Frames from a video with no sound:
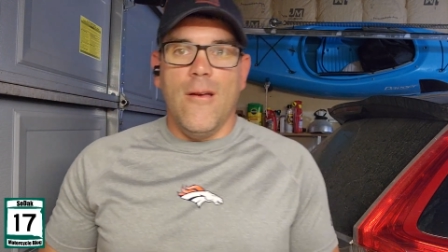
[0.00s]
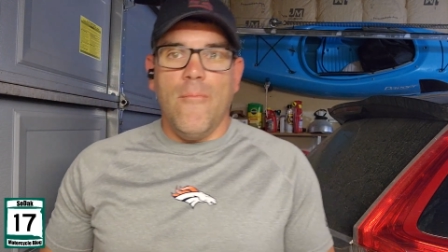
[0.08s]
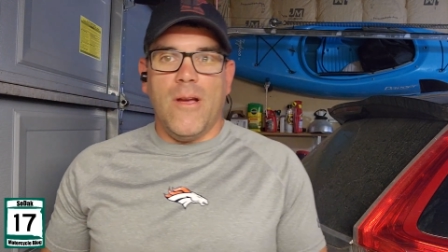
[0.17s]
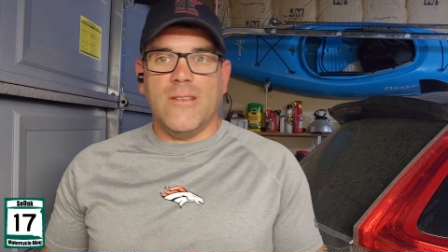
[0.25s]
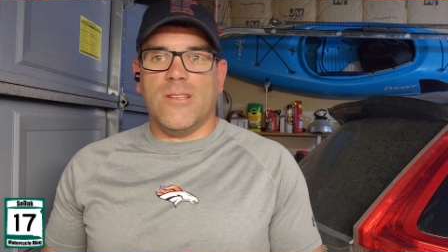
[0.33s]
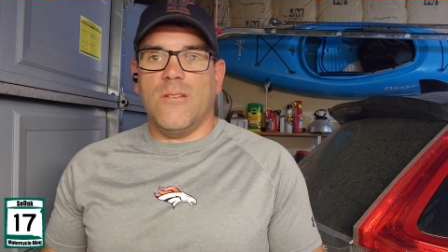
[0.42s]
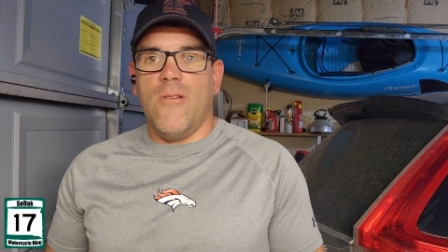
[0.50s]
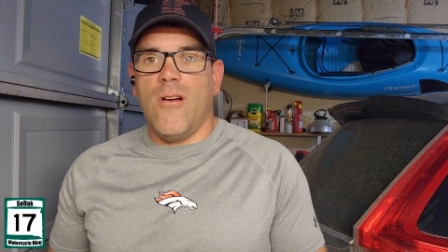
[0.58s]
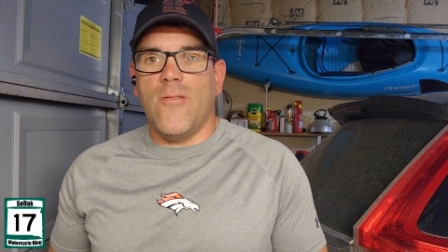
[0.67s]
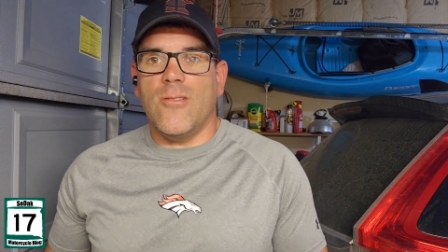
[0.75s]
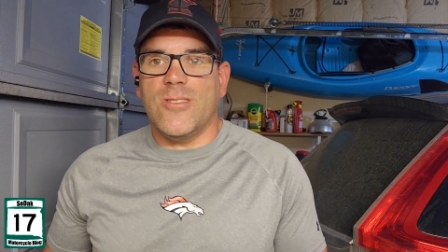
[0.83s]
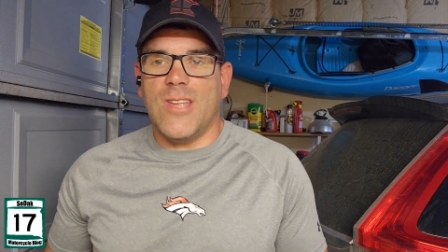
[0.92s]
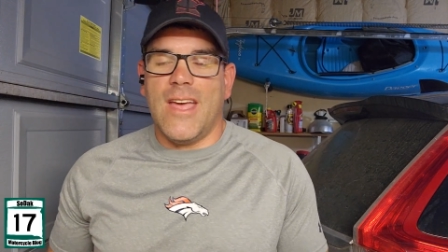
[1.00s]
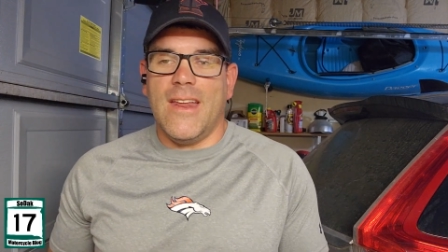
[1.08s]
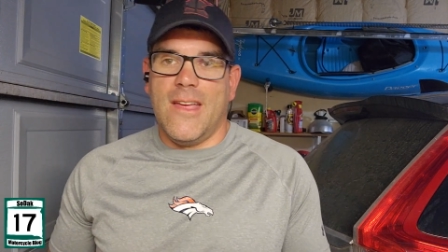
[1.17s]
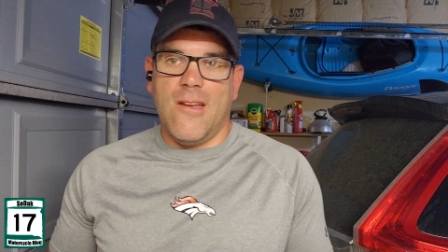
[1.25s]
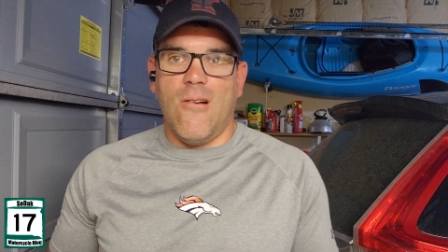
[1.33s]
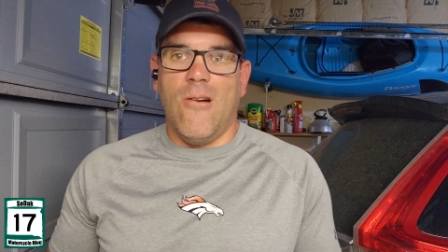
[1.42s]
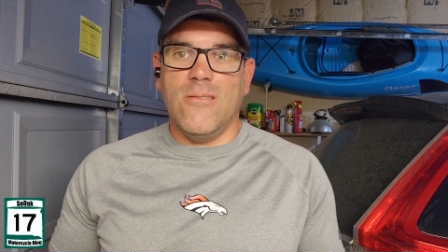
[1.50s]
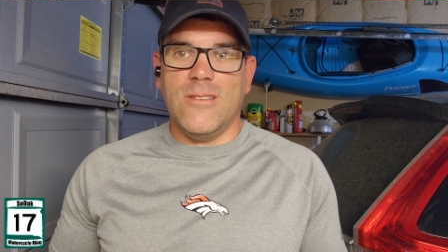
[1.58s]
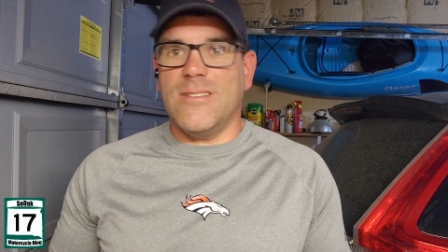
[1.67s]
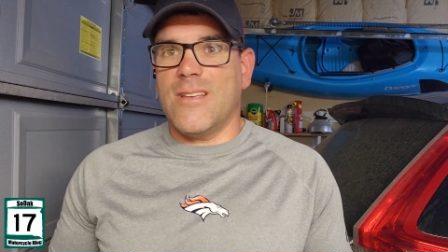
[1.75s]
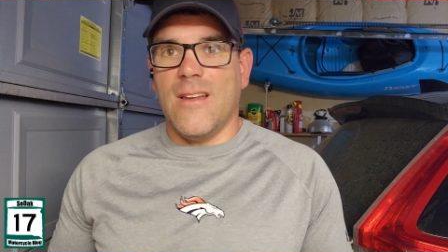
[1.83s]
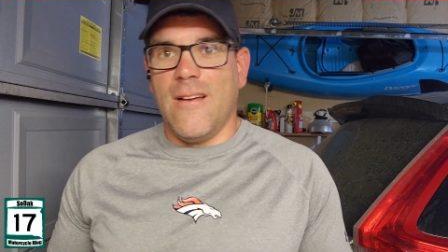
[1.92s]
basically wherever you're staying at, your host
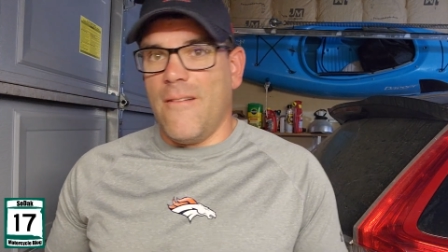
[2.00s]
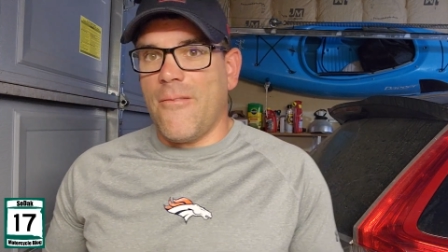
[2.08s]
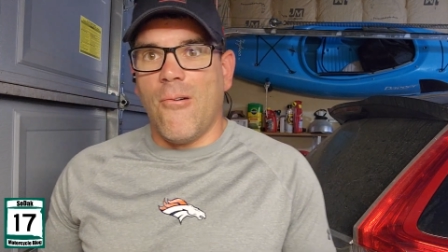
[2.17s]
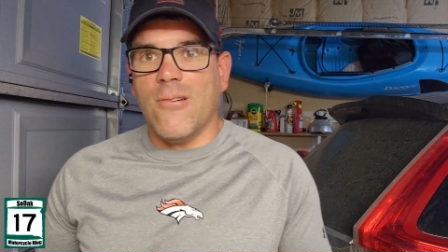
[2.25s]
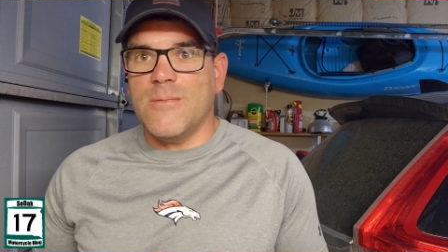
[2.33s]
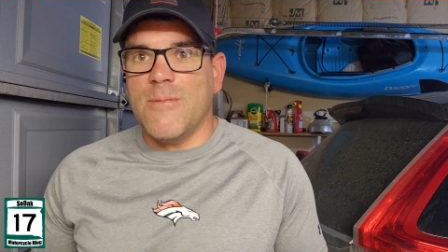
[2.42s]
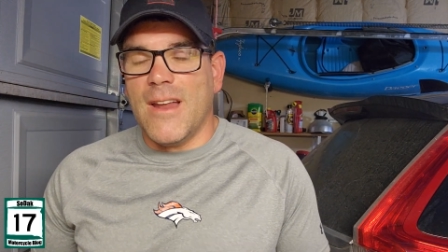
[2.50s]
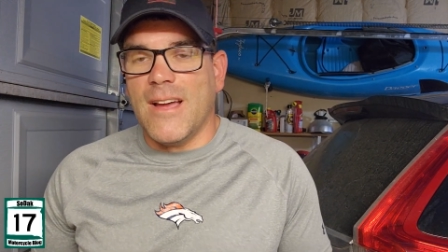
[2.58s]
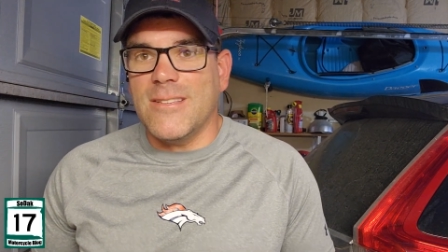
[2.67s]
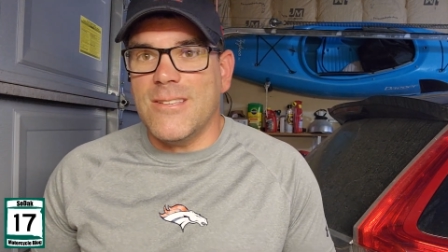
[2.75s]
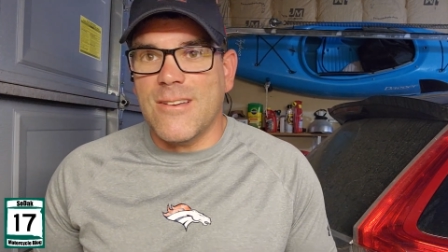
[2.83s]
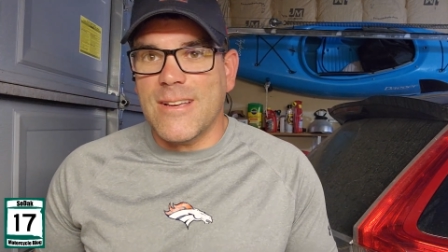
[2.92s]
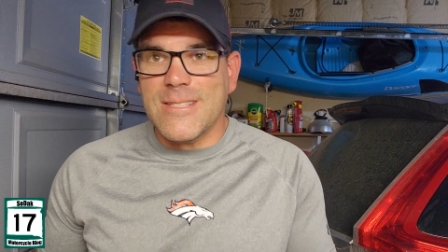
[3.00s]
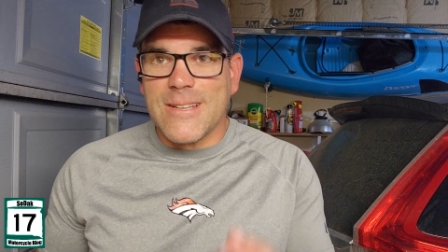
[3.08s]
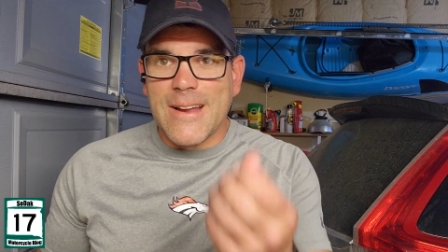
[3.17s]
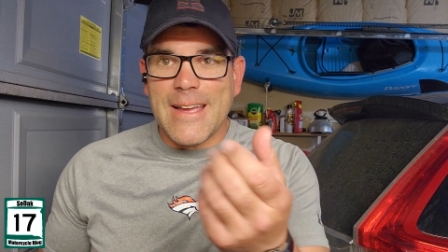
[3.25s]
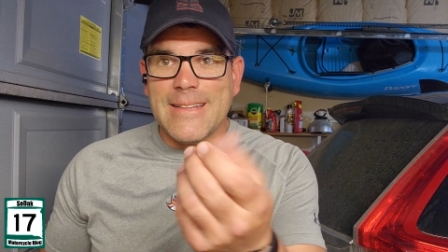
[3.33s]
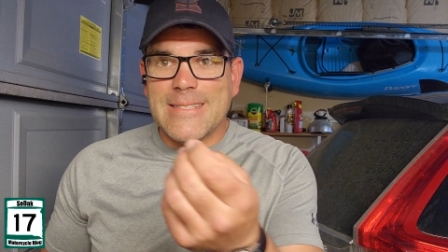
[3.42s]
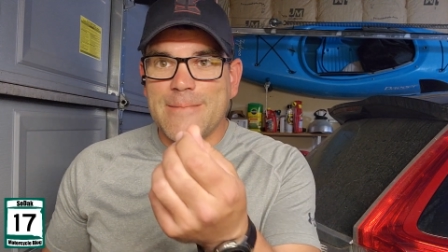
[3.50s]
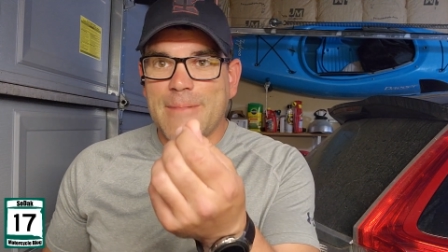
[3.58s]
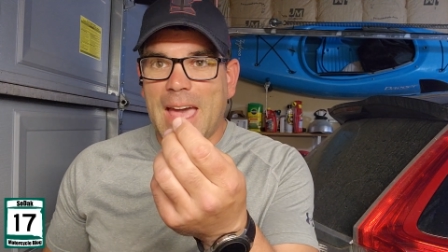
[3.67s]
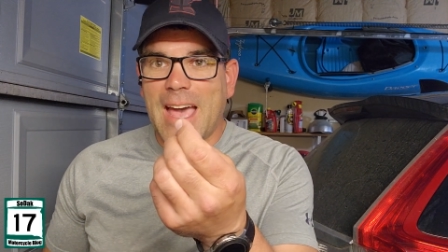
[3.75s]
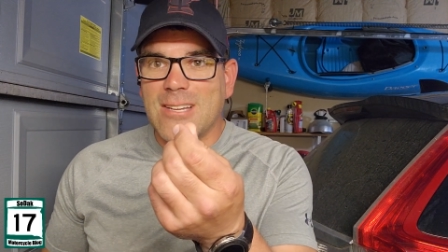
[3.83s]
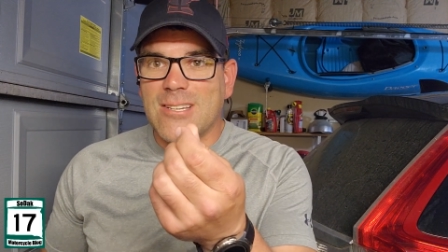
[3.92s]
is gonna of course be nice to you because they're getting some
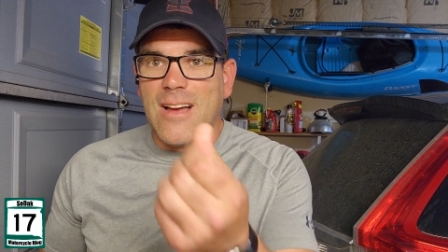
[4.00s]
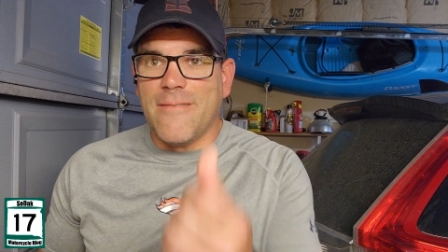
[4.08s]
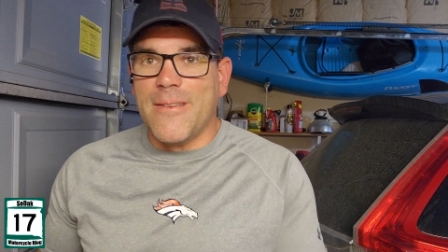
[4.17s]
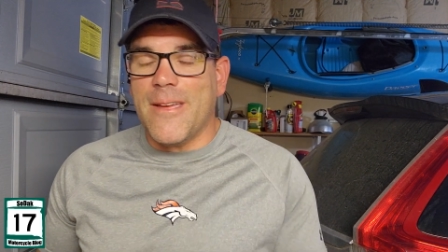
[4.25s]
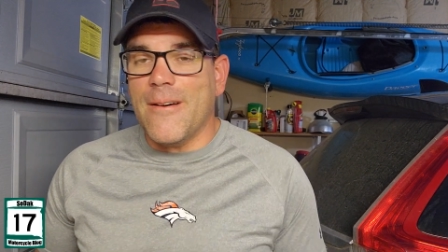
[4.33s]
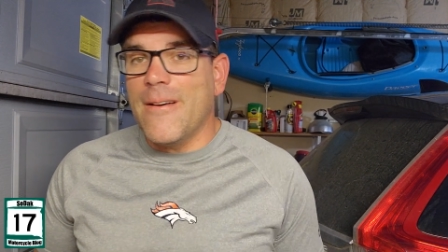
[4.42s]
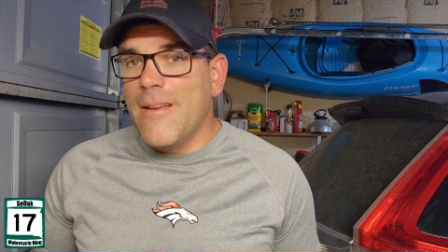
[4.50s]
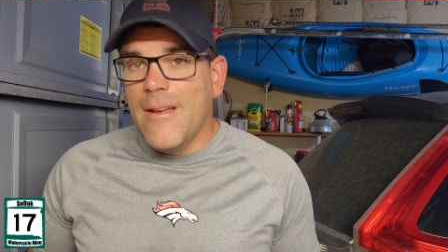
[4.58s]
cash off of you.